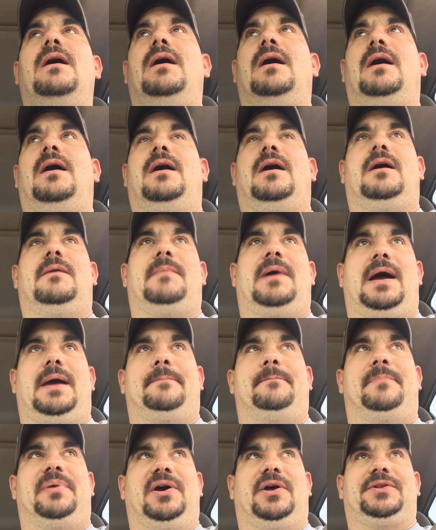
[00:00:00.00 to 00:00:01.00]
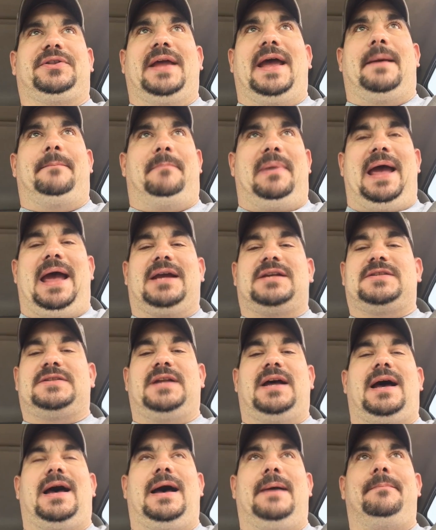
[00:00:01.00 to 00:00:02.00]
I built that
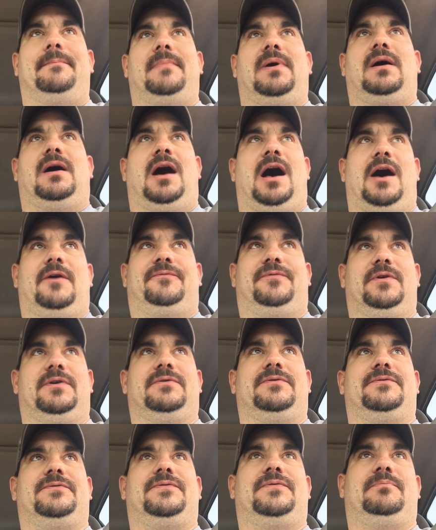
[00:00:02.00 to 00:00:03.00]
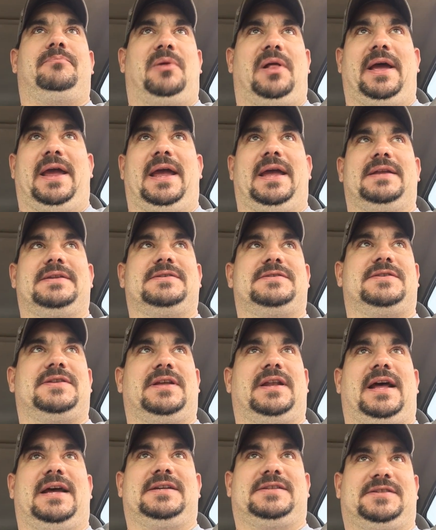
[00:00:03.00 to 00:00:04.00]
backstop off of plans
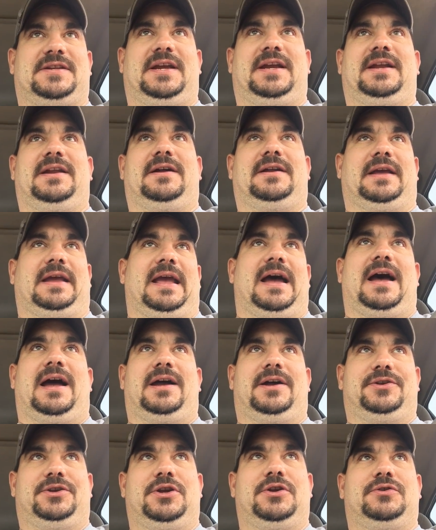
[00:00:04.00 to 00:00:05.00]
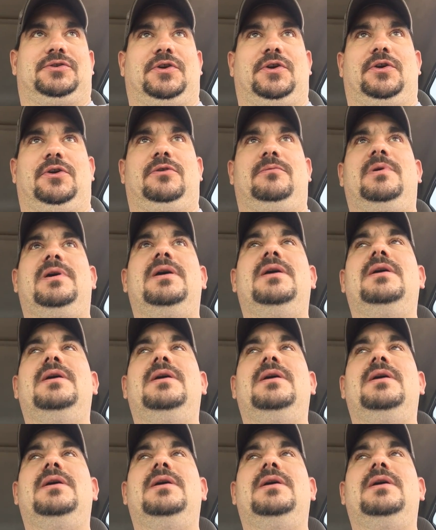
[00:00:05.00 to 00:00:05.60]
that I seen on a guy on YouTube.